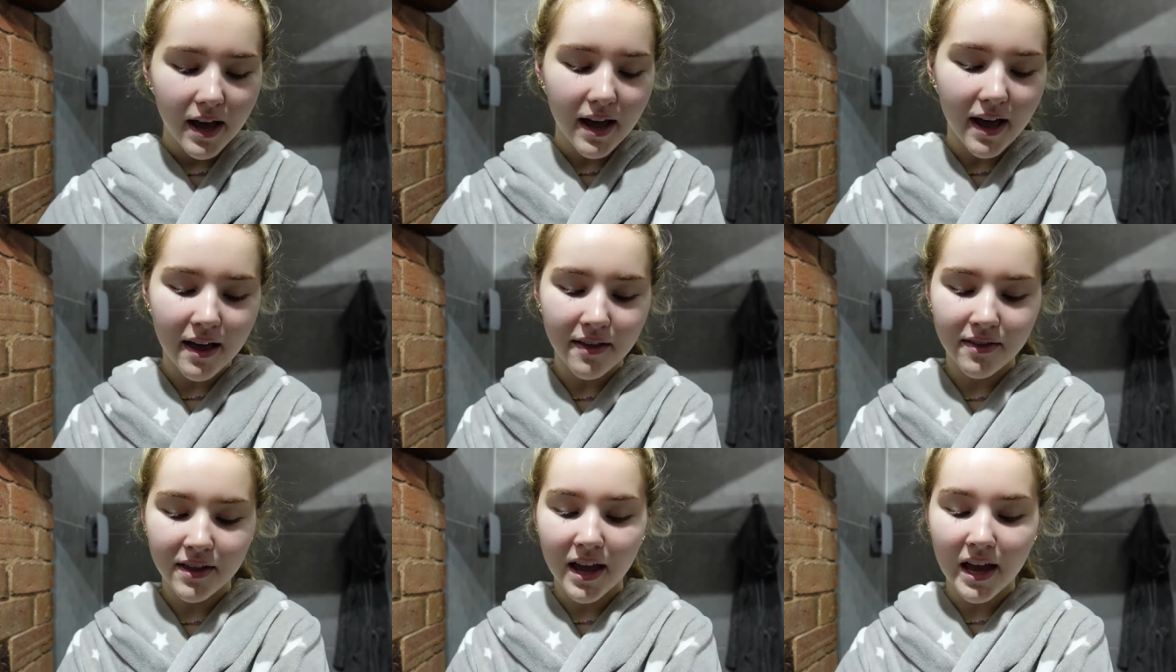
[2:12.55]

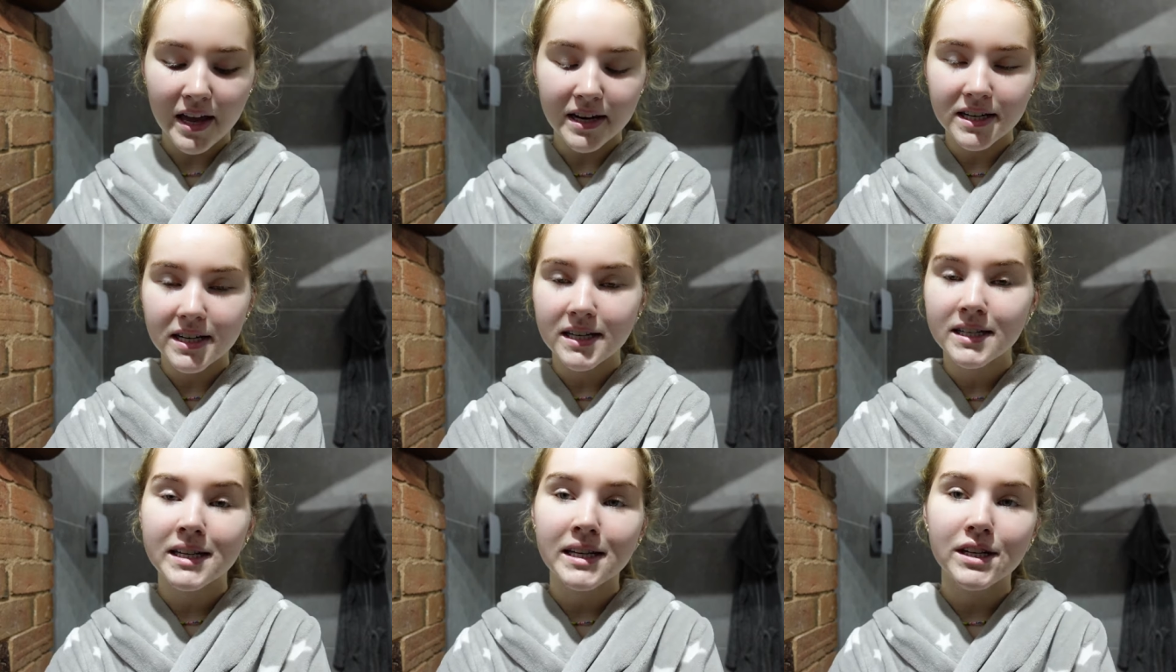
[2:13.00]
at the end
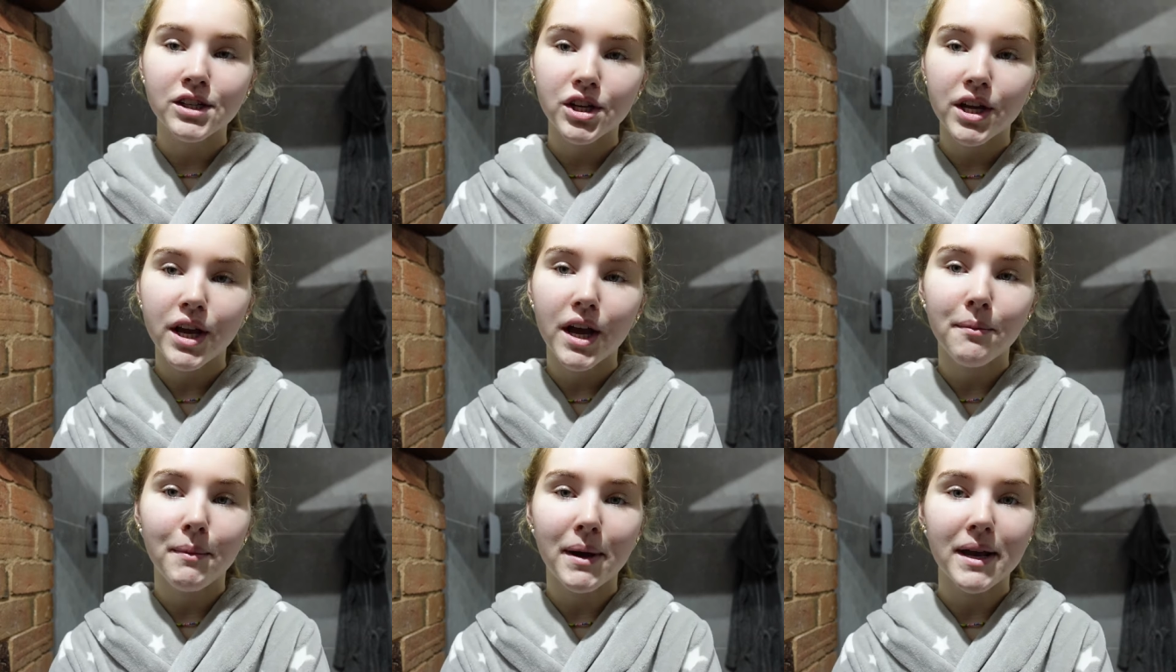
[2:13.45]
is
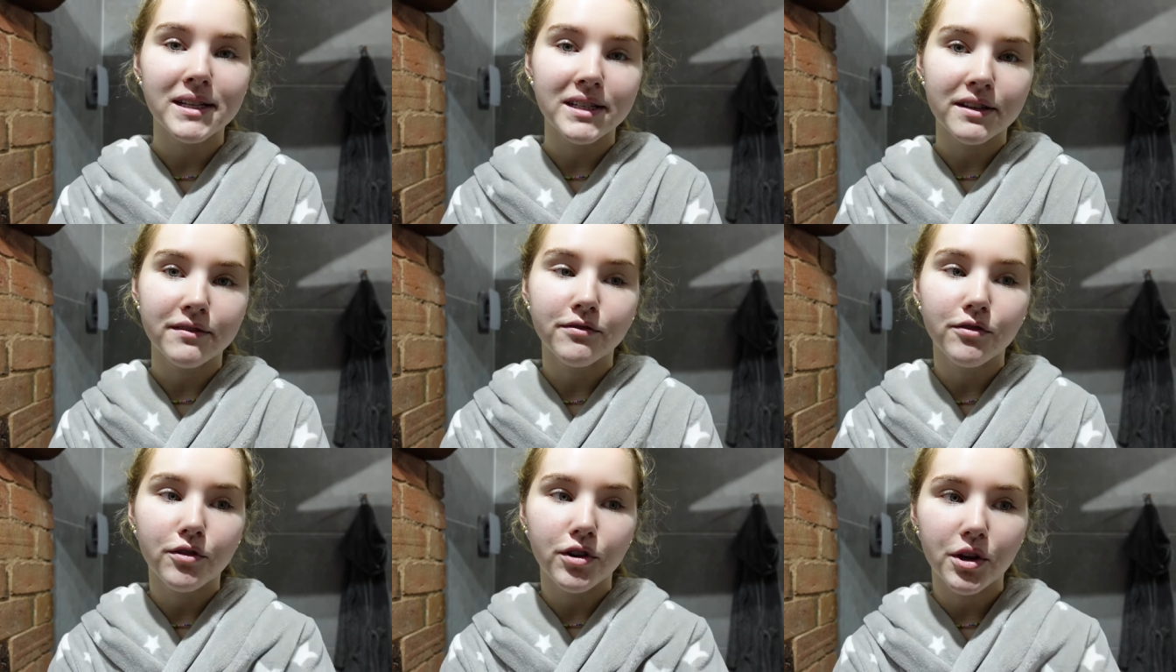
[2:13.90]
literally
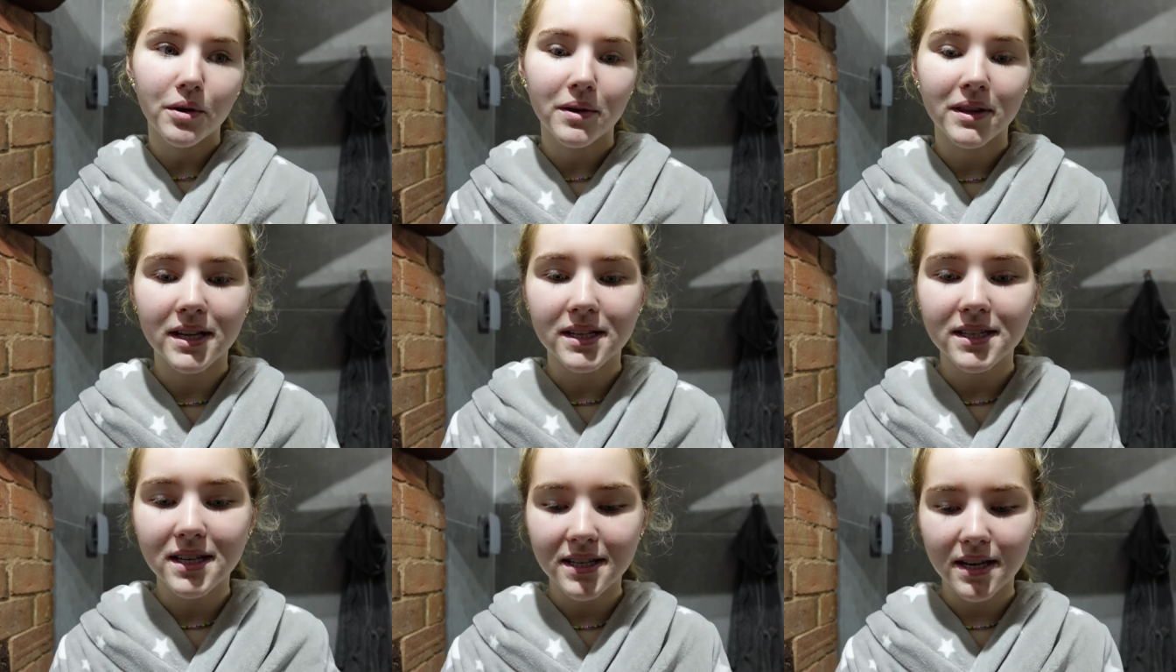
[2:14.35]
amazing for you, and
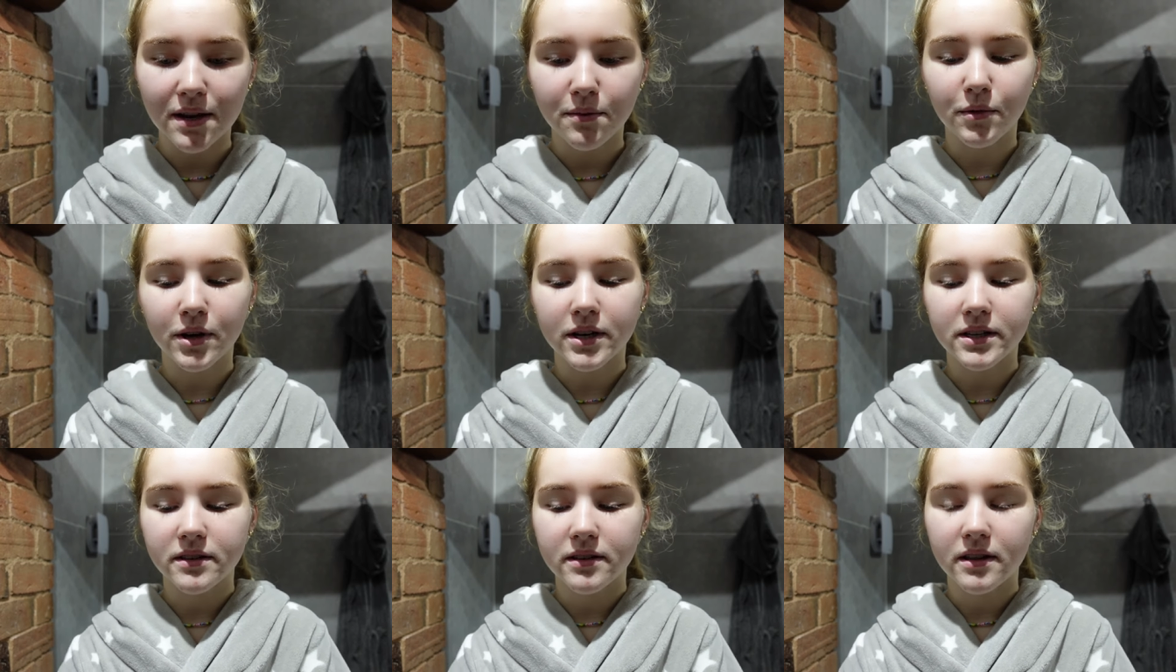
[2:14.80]
that's the same
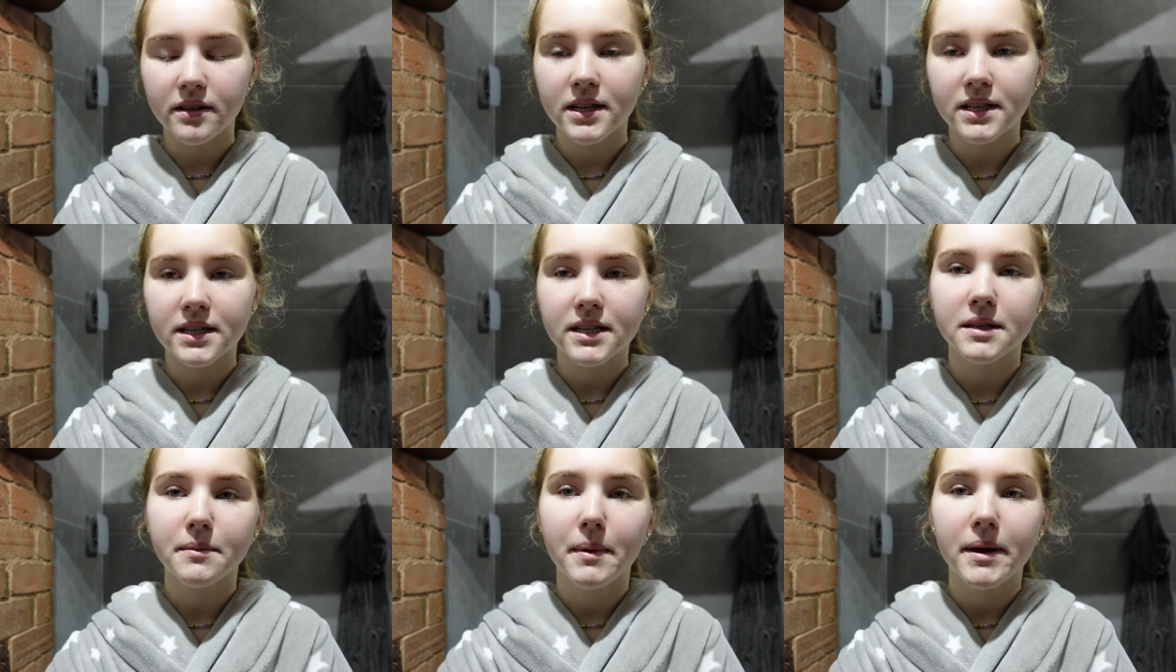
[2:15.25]
reason that
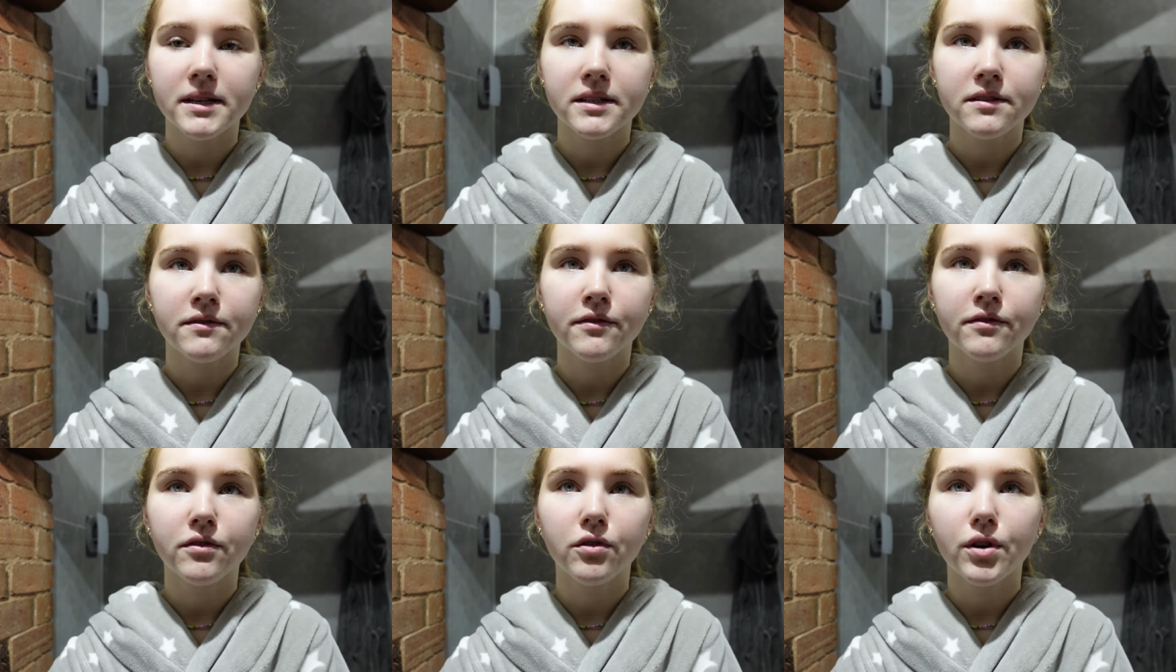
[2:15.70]
this is
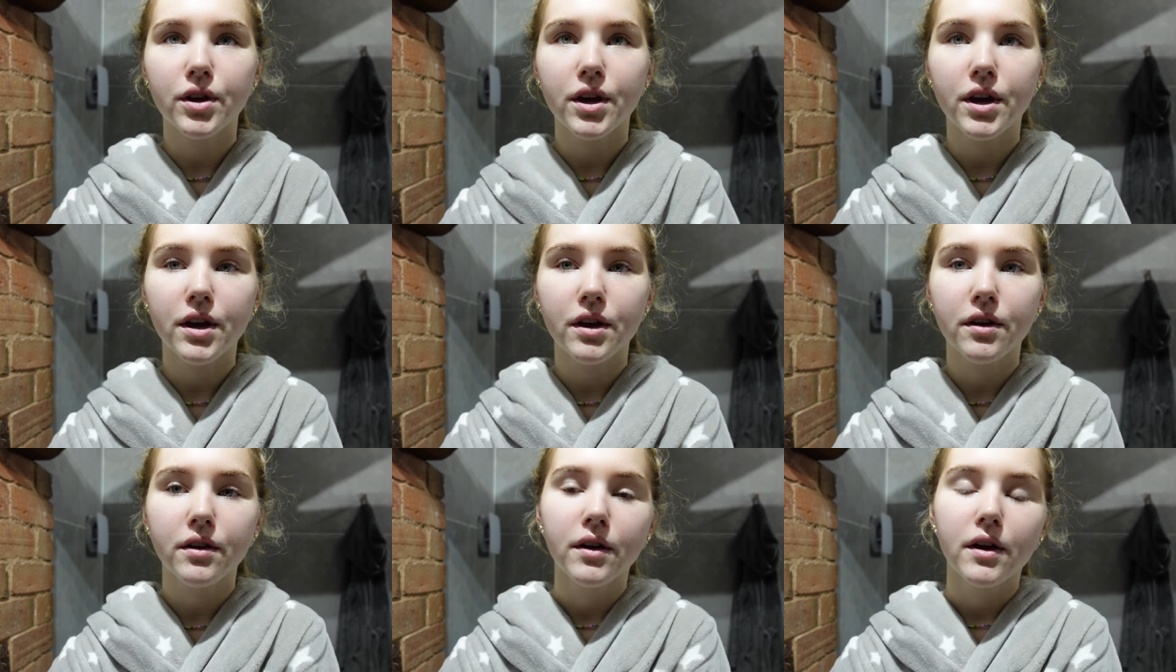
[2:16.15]
amazing for
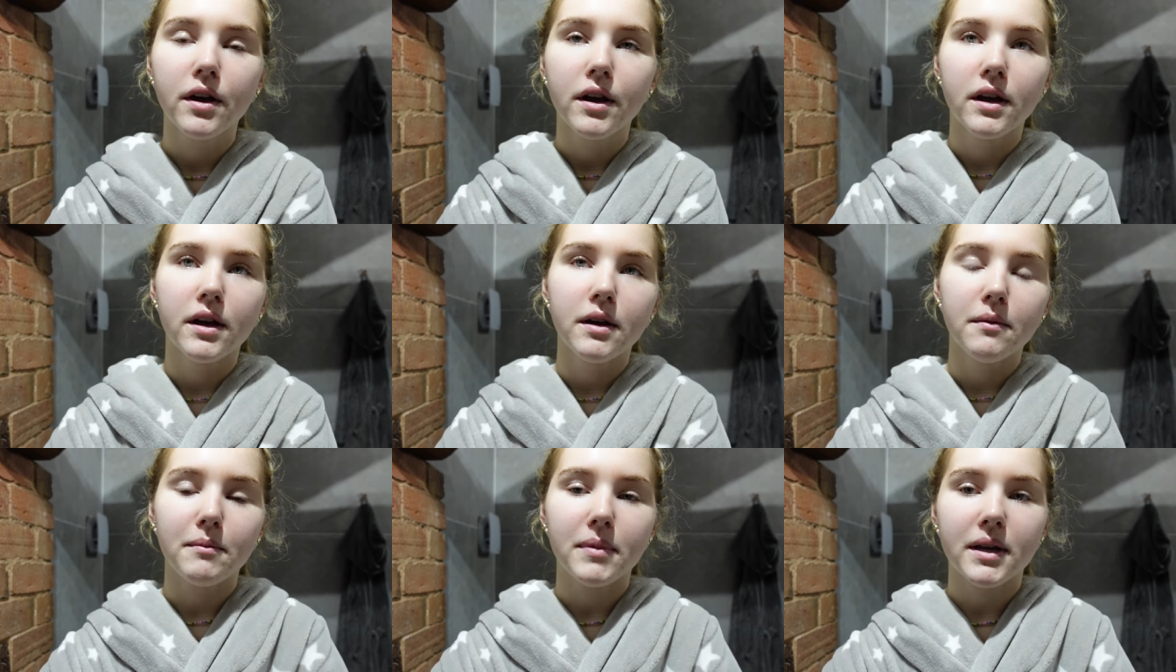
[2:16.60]
you,
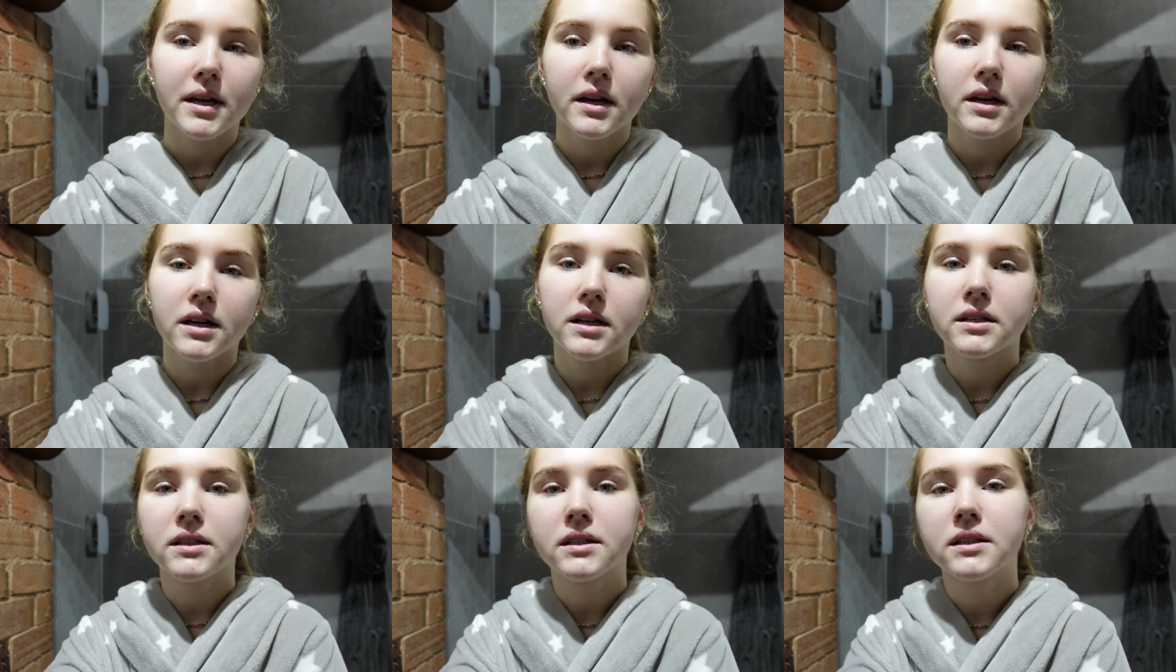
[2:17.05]

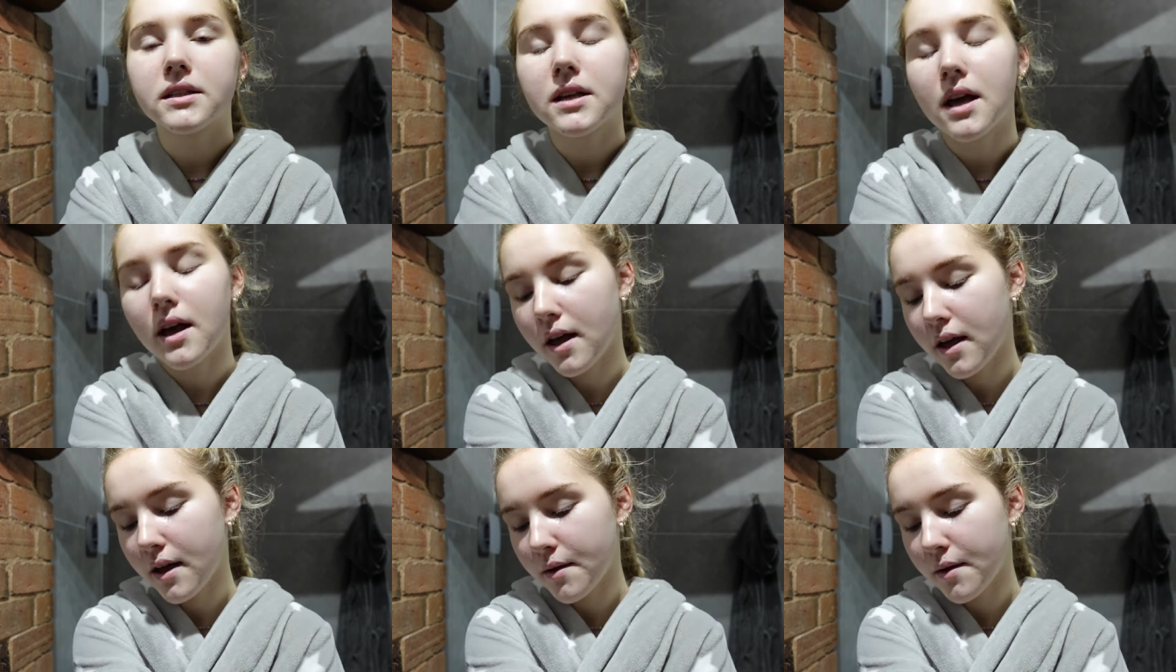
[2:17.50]
because